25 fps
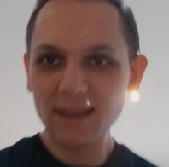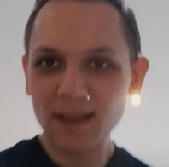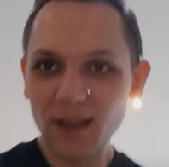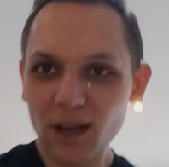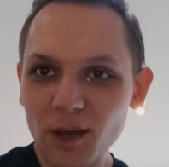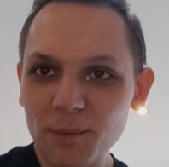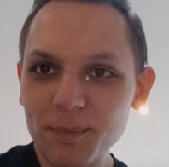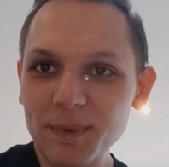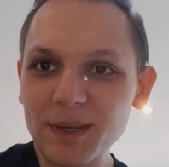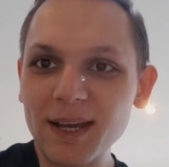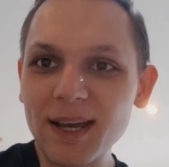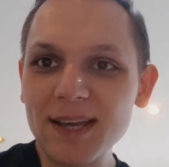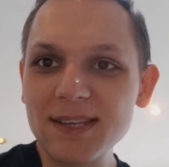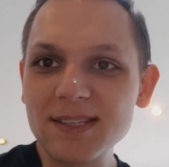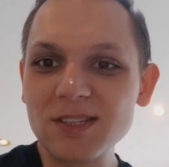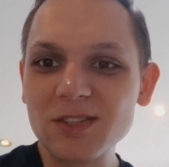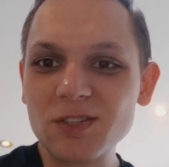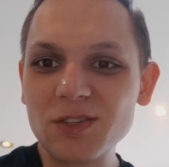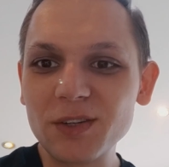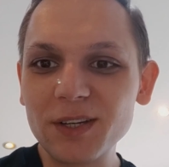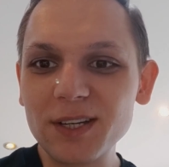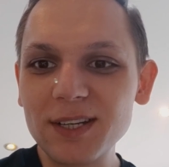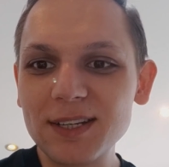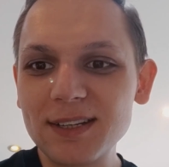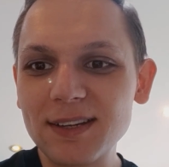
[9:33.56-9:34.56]
Hope you guys
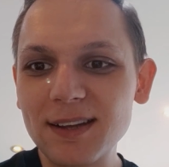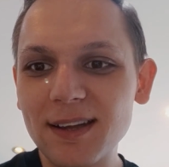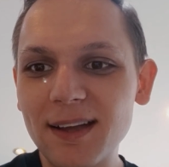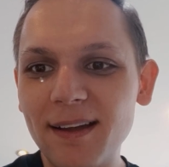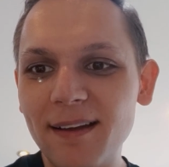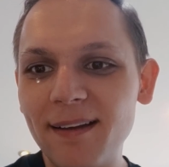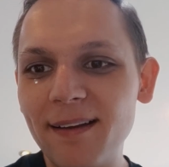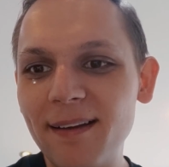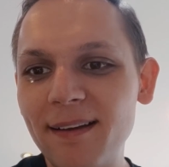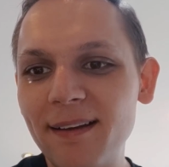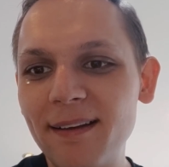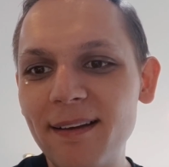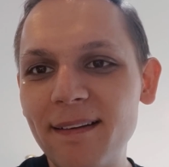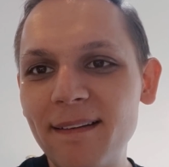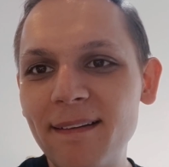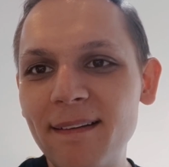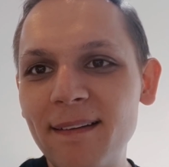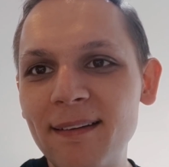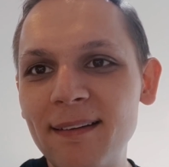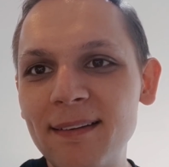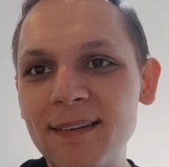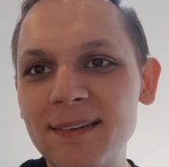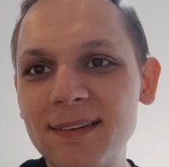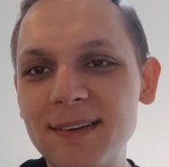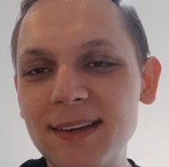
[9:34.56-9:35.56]
enjoyed,
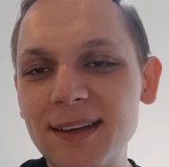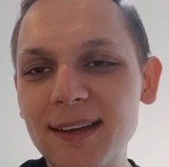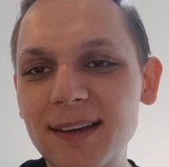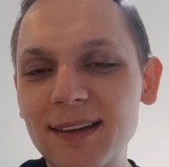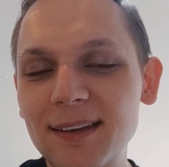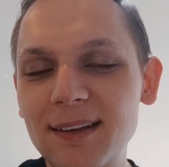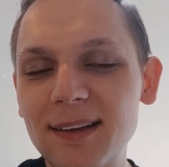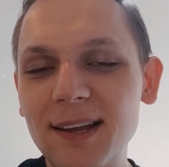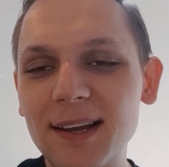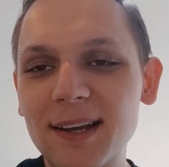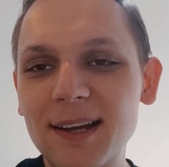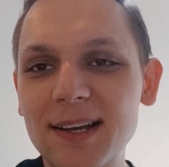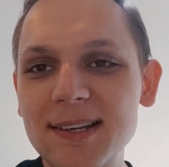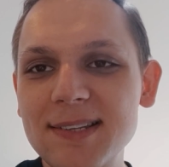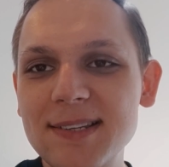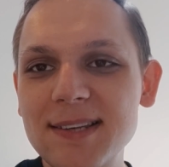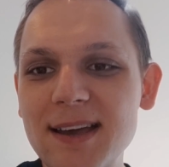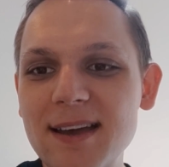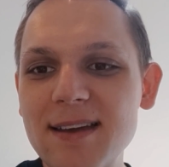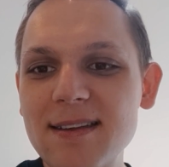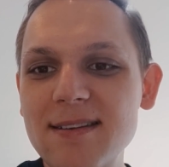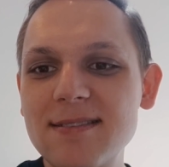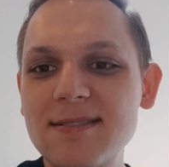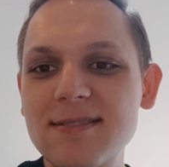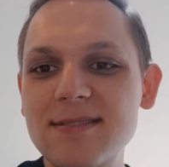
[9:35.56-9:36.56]
and like I
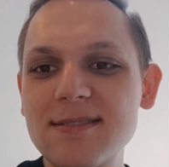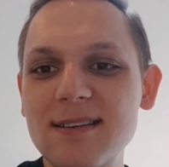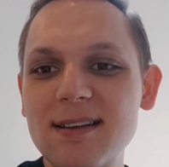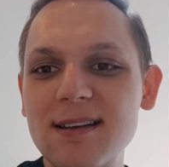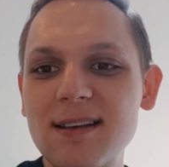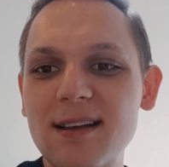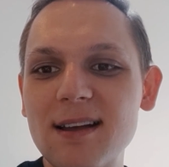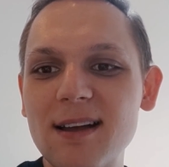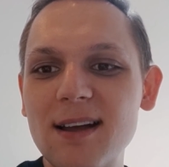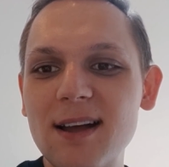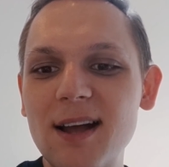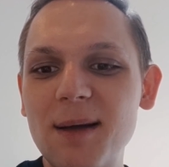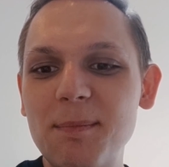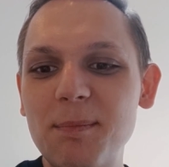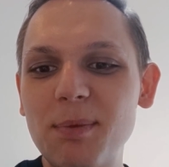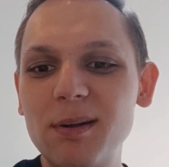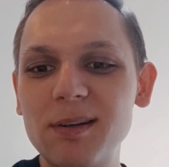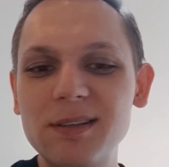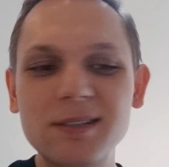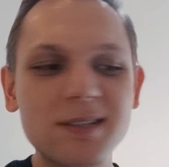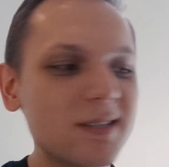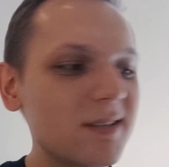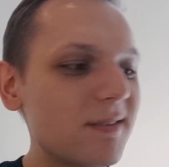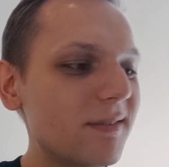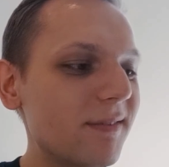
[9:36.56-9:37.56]
said,
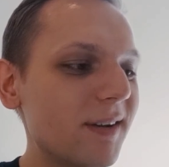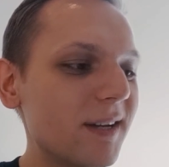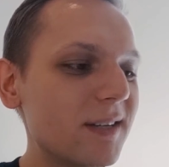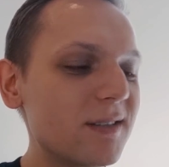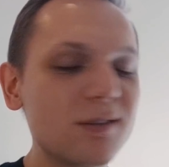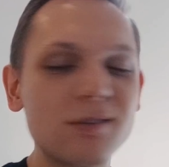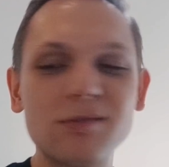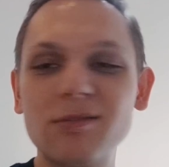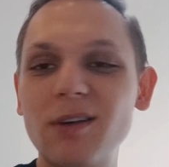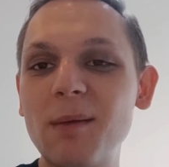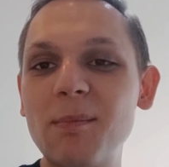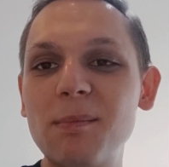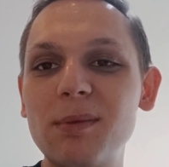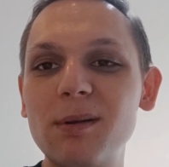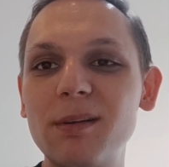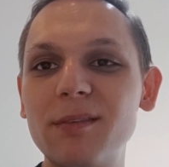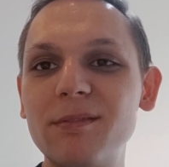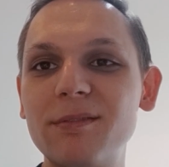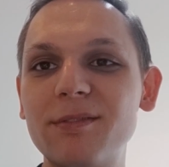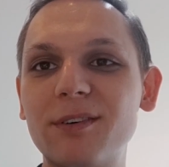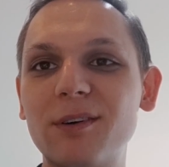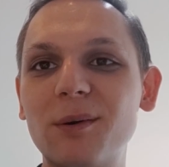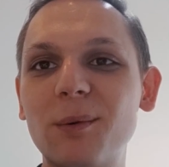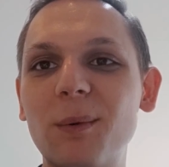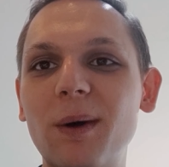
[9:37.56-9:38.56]
apologies if I do ramble on
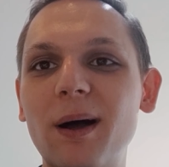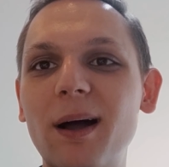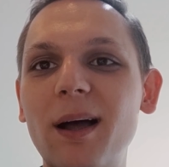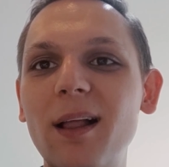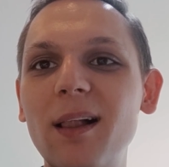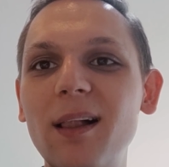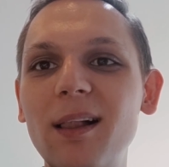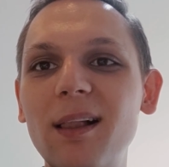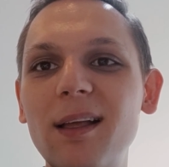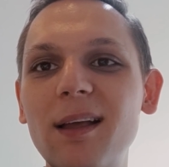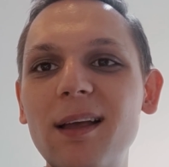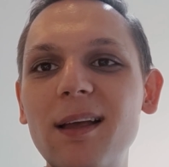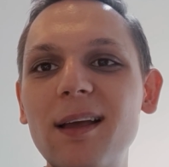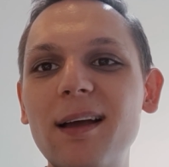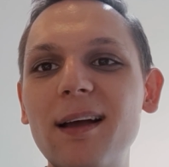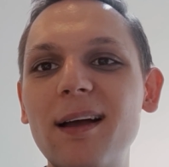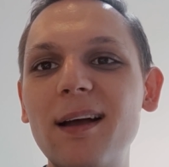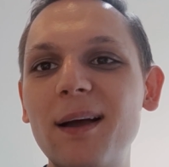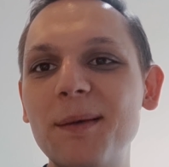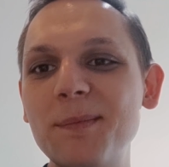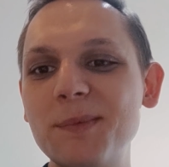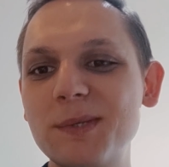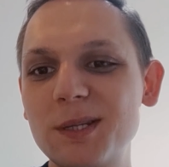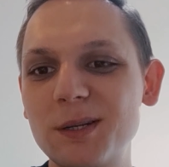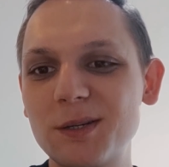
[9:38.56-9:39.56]
for a while.
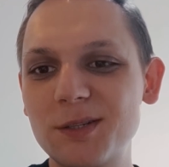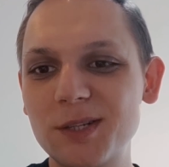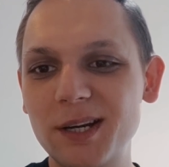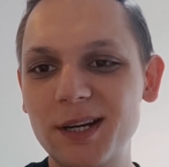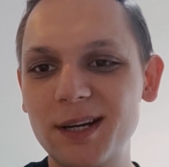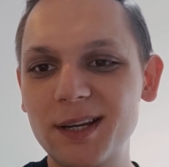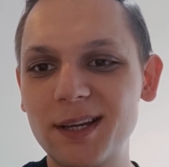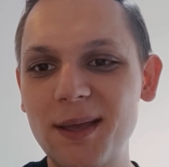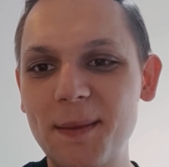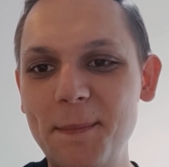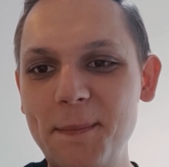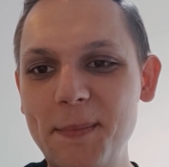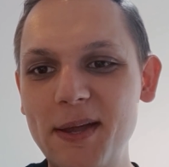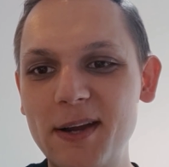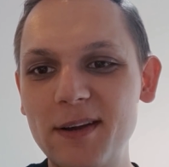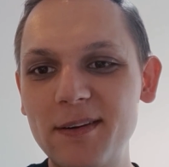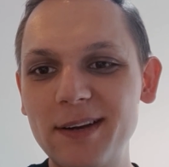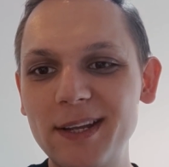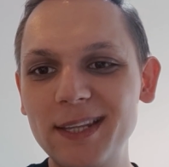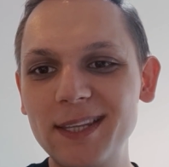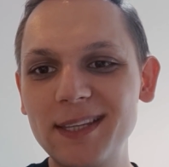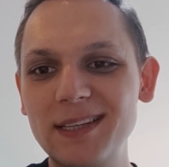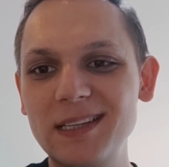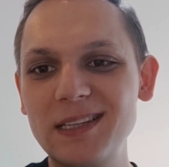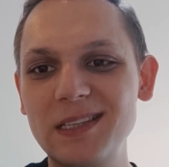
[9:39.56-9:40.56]
I'm still trying to get better
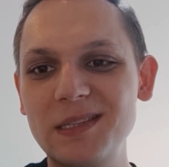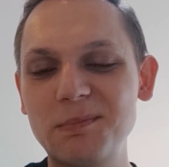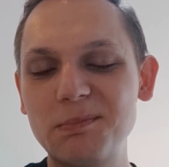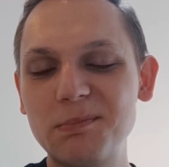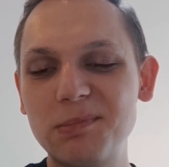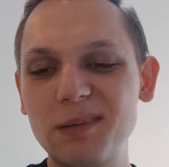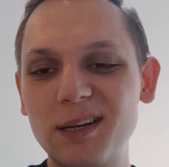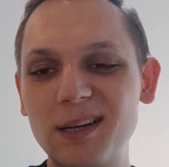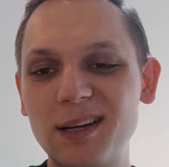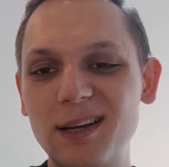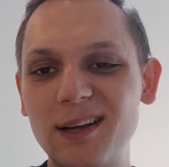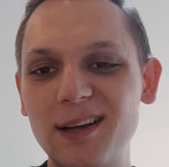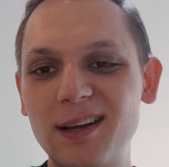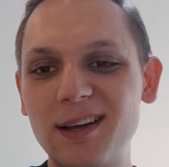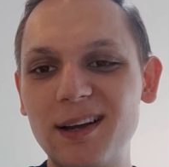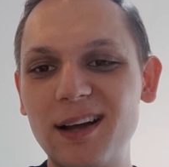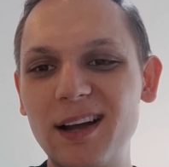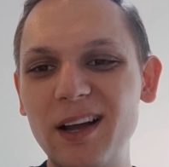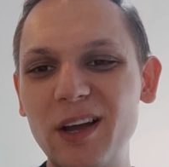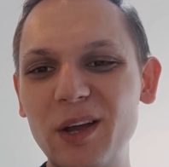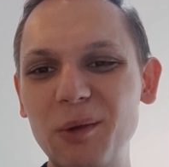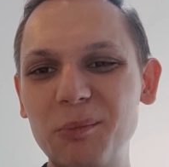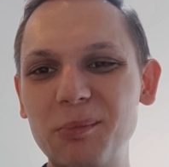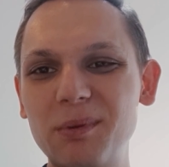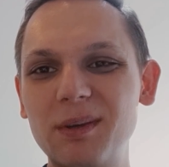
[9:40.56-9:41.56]
at this, but I
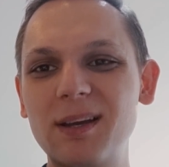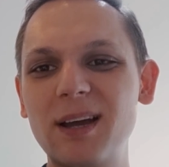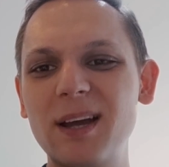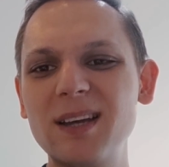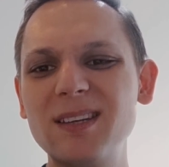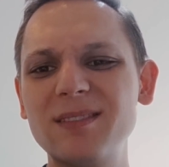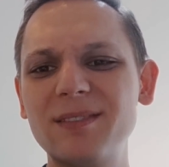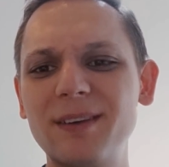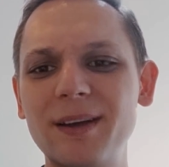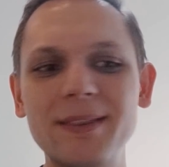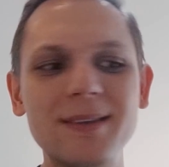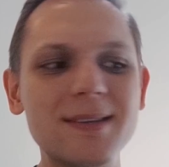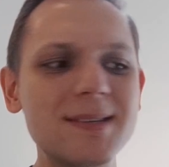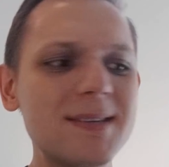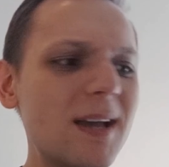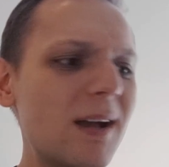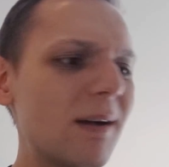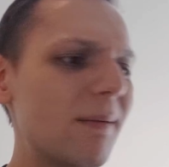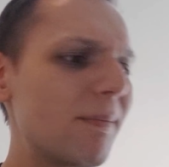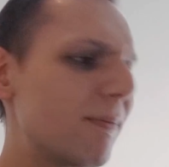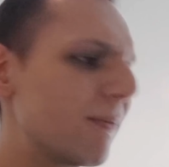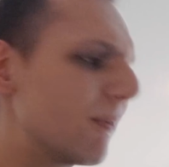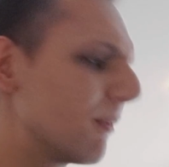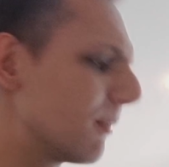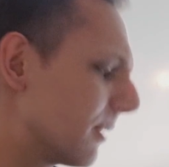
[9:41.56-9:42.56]
hope you guys found this
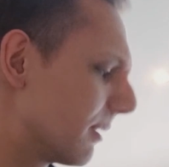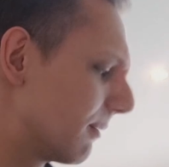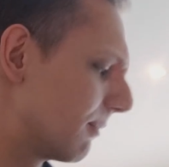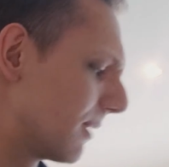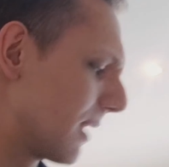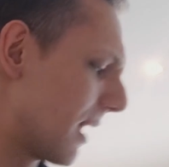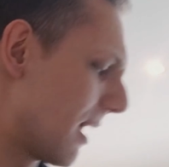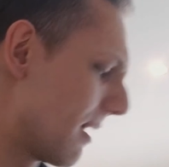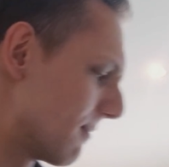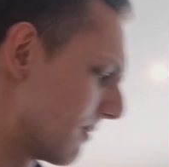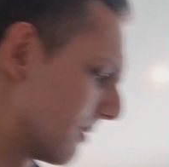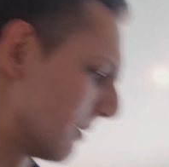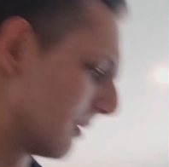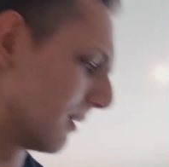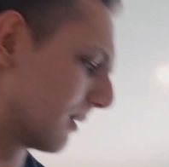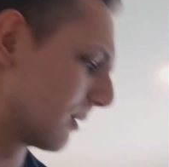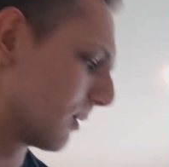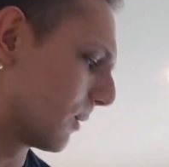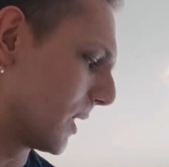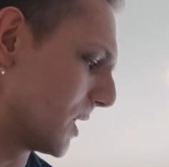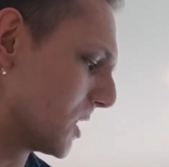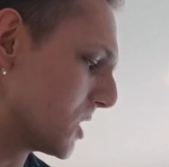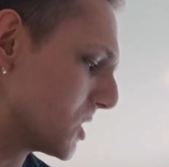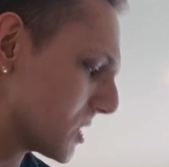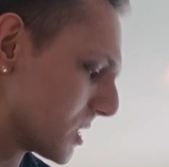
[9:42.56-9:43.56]
helpful. If you have any
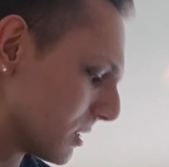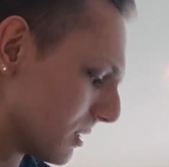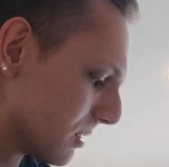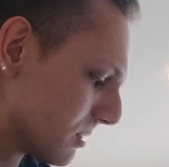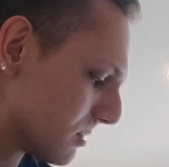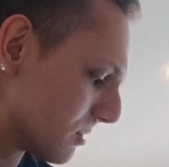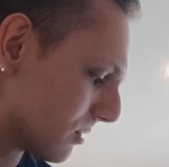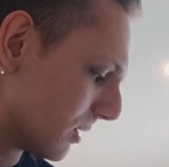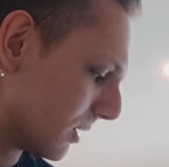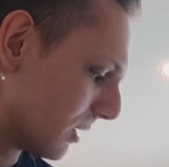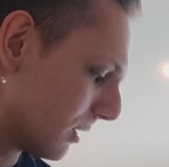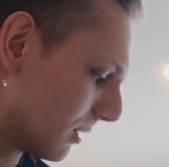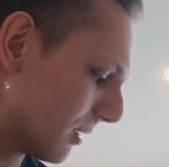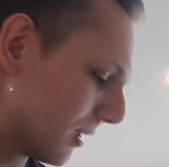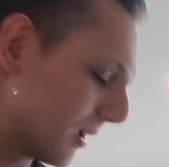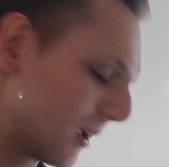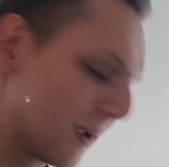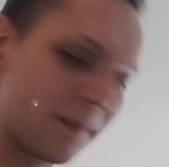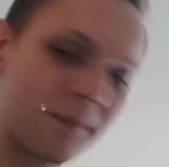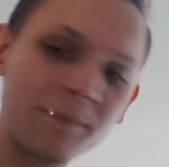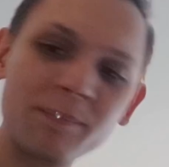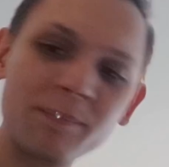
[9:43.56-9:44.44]
questions or anything.